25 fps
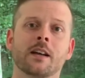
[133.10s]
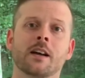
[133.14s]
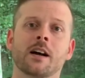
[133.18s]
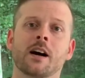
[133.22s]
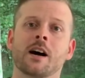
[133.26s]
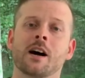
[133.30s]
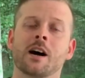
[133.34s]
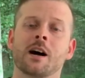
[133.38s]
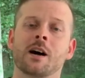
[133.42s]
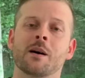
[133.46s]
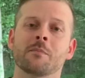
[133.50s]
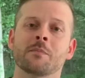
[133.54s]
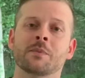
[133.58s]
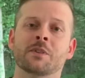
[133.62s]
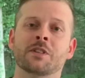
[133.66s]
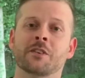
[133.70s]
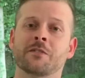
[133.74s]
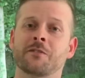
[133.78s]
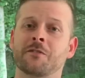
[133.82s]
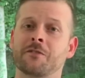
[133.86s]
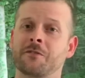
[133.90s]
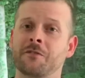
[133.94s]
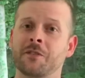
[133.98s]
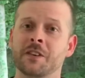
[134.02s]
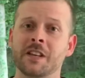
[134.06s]
um, to
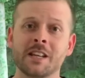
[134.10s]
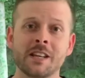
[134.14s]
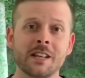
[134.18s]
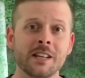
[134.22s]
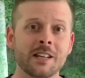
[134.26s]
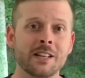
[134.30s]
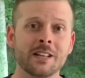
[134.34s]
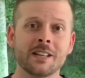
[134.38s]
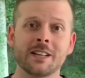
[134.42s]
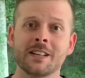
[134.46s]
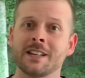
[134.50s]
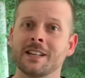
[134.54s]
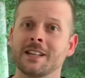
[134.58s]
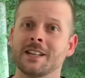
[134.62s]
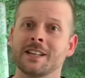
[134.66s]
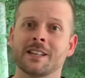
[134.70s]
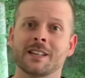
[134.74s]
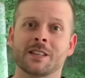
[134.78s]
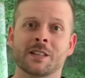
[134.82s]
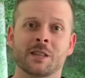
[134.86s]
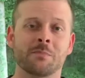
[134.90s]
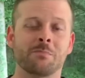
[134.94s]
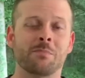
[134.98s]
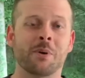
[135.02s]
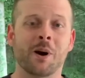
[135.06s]
feed
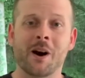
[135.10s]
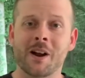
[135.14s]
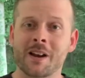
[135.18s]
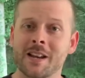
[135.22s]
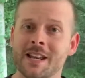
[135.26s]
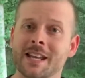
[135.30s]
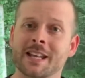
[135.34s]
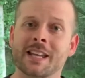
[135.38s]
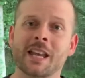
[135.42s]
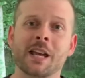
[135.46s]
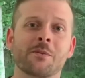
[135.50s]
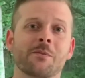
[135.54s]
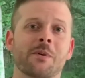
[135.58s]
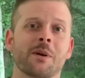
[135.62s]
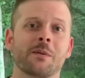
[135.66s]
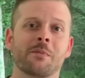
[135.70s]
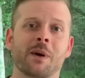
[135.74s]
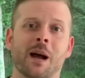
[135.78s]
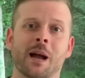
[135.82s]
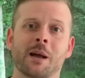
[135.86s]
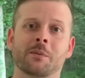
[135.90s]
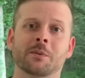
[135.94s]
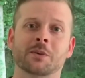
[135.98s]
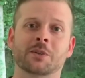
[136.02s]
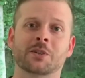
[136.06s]
the body at Gateway
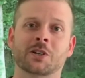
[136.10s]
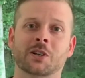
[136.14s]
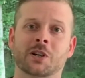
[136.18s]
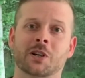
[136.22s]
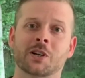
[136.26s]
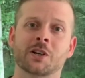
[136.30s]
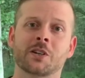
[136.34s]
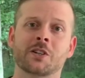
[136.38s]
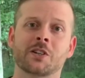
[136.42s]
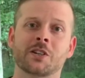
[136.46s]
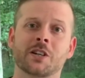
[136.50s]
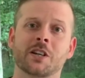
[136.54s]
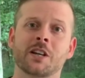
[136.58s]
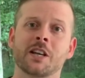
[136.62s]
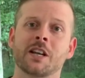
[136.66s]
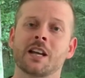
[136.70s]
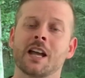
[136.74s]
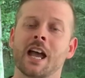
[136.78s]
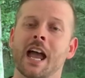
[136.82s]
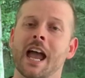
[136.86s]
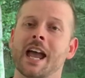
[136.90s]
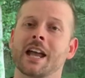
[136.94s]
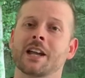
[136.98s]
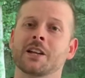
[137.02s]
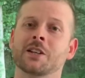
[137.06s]
Bible Church
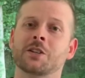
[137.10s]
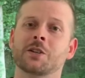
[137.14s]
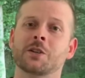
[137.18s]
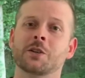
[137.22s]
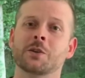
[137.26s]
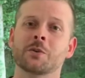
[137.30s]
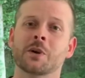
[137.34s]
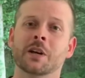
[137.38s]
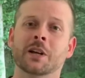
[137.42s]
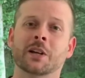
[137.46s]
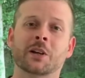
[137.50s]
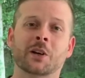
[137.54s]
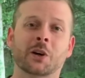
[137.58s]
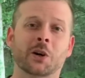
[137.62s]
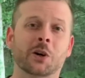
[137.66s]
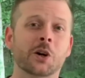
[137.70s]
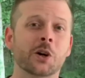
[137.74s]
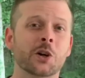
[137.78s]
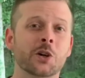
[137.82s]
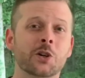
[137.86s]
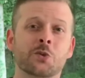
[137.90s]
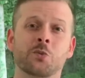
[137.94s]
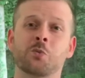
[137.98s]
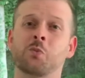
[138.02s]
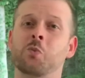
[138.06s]
and to
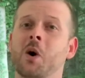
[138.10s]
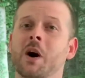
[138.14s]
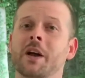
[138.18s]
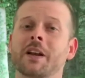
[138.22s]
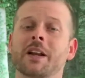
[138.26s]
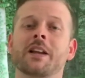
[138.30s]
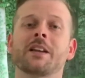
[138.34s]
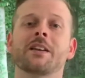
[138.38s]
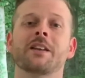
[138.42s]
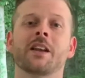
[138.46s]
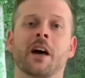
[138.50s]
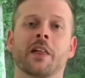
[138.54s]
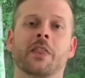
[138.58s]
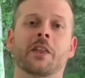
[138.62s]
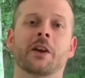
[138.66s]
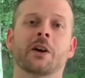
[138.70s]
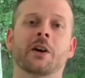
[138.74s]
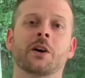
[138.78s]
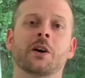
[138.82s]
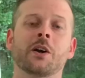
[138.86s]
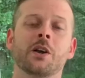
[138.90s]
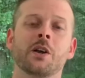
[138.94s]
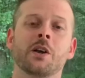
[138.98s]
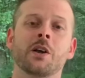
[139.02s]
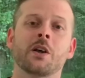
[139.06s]
encourage one
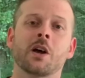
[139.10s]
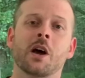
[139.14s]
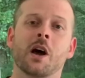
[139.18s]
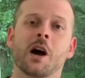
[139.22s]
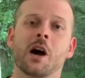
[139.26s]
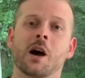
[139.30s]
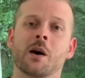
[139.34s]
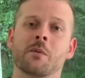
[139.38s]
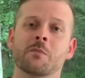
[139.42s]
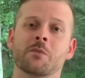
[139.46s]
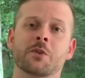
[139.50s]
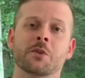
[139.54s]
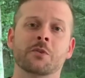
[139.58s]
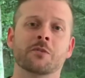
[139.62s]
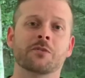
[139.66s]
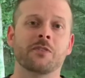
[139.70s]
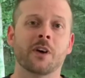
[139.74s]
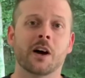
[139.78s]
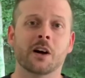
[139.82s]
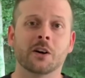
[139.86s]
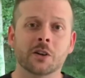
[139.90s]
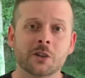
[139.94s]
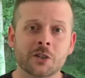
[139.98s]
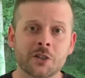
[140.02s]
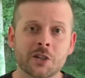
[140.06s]
another um, through
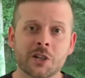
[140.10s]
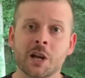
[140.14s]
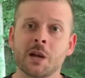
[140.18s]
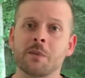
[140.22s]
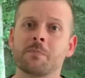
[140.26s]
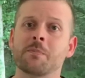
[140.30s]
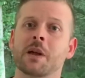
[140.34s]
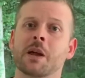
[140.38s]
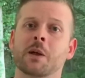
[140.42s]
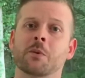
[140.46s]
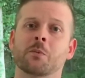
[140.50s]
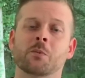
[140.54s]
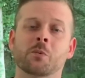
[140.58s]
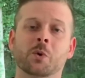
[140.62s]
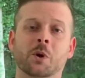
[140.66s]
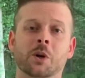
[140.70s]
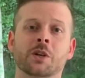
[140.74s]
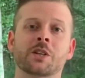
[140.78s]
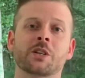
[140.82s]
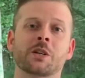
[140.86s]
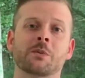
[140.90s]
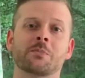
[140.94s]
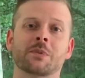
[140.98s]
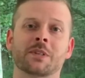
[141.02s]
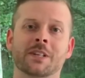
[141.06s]
fellowship and
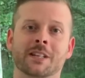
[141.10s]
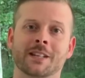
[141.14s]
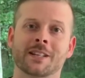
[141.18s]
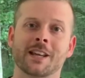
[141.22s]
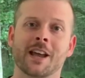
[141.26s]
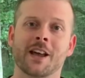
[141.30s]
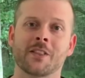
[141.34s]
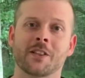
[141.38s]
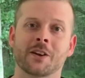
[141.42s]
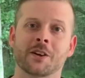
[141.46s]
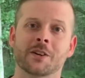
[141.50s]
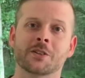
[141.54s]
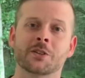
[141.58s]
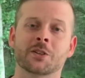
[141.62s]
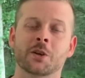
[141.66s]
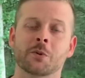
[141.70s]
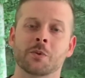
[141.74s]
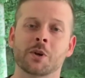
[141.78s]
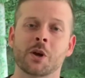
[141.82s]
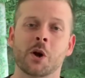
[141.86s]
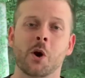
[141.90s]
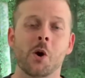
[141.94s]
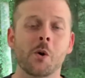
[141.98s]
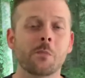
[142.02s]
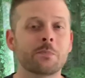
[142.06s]
worship together. So
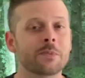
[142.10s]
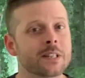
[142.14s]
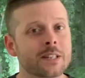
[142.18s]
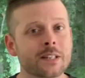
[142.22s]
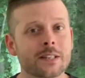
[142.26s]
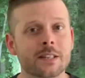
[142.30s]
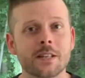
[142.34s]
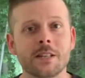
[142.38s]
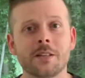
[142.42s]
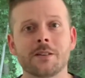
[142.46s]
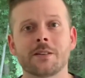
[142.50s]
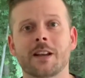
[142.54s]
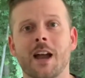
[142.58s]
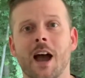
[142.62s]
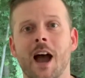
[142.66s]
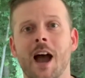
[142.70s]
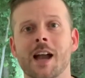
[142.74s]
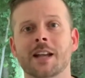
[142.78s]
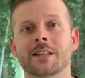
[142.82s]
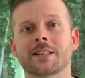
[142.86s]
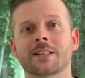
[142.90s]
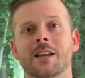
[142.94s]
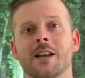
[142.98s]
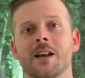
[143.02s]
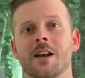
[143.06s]
we hope to see you
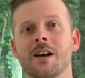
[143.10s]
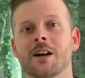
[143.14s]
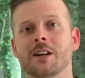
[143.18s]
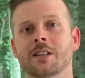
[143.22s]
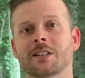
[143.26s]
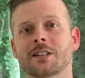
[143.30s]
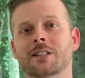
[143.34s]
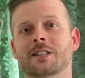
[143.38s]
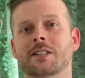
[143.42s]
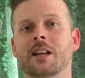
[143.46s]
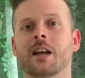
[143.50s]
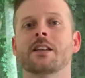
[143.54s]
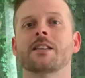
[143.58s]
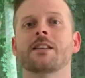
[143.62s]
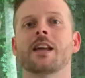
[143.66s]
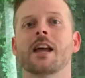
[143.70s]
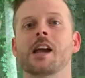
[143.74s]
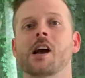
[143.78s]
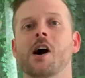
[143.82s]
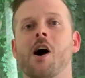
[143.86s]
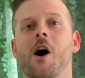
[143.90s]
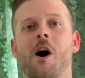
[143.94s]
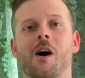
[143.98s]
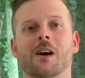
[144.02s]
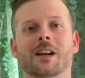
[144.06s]
guys Sunday,
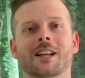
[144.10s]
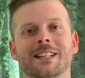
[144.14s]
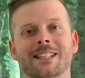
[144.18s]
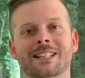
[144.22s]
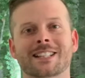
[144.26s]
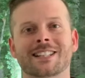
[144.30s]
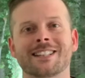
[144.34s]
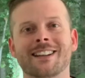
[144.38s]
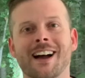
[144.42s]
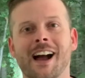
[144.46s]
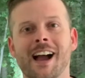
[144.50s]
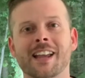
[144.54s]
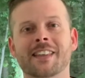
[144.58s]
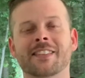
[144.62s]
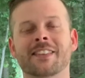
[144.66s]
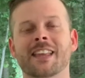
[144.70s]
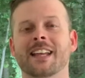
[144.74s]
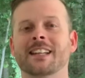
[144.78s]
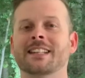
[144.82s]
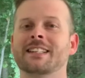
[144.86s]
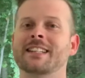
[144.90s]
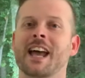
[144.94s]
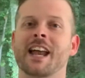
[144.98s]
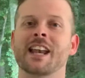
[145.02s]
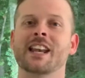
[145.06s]
August 9th
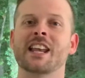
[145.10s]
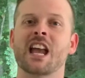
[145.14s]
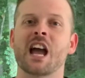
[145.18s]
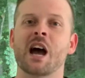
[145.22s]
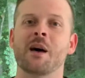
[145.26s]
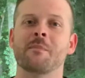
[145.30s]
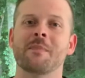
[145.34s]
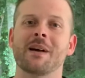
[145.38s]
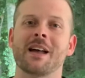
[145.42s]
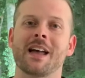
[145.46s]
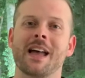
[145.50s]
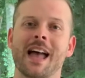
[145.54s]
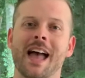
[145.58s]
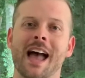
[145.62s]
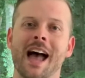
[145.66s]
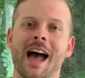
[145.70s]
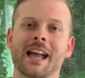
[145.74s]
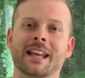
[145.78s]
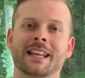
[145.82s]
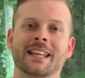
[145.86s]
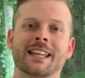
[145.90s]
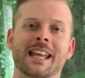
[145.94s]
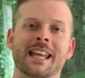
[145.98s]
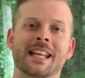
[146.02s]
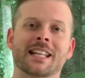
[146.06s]
at 10 a.m.
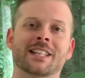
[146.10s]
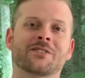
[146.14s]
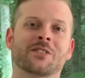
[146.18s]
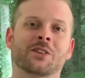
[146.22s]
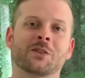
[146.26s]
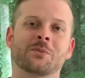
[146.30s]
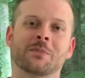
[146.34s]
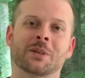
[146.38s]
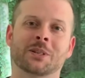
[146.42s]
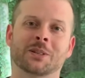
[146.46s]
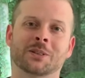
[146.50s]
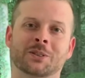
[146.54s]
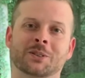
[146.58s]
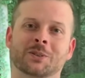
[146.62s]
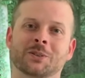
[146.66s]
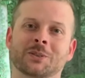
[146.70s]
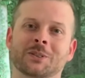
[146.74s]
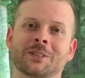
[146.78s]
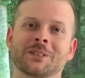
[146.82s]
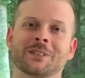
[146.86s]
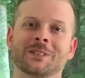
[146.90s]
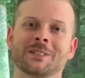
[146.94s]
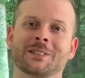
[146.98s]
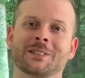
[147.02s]
at Gainesville Middle School.